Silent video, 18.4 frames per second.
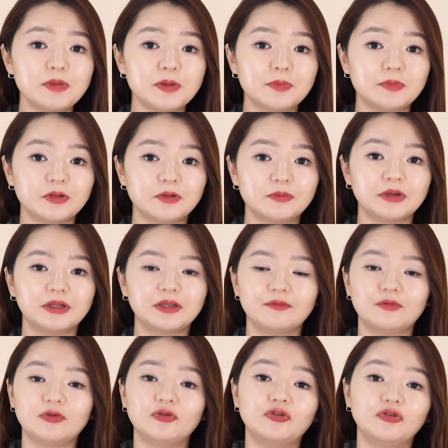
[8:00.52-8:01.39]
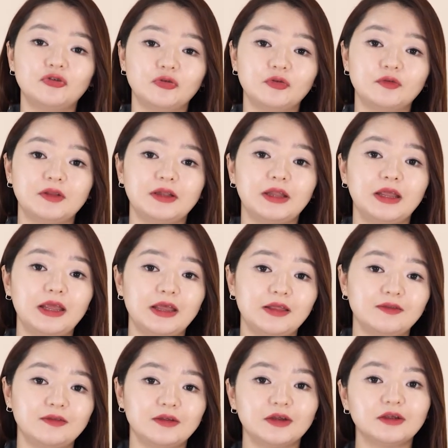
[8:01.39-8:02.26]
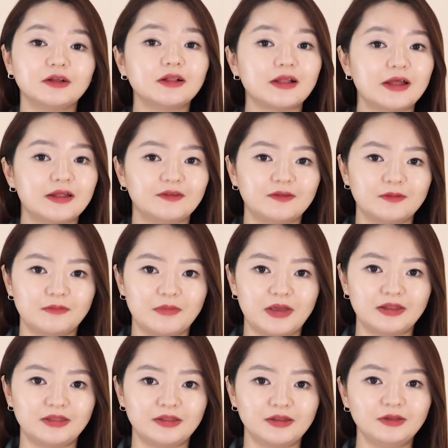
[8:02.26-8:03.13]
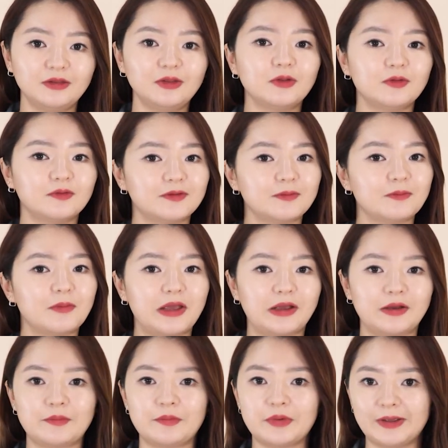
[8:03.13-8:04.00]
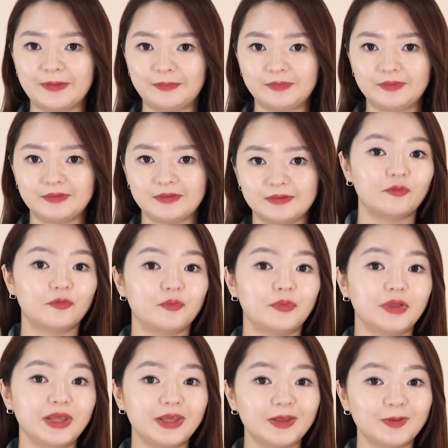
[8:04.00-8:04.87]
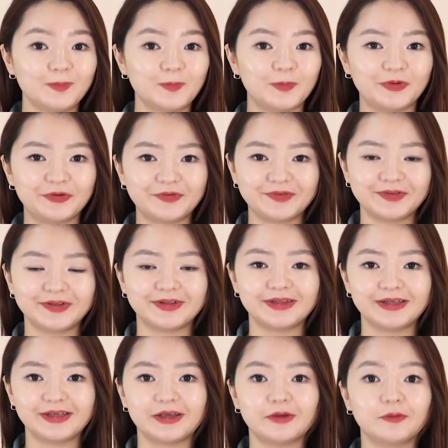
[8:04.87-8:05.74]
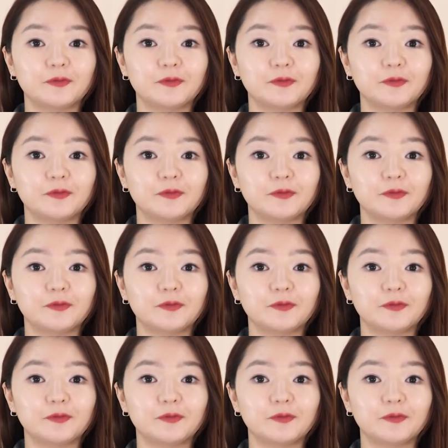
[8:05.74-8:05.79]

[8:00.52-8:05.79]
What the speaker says: people might even choose an easier cleansing method using makeup wipes. For me, personally, I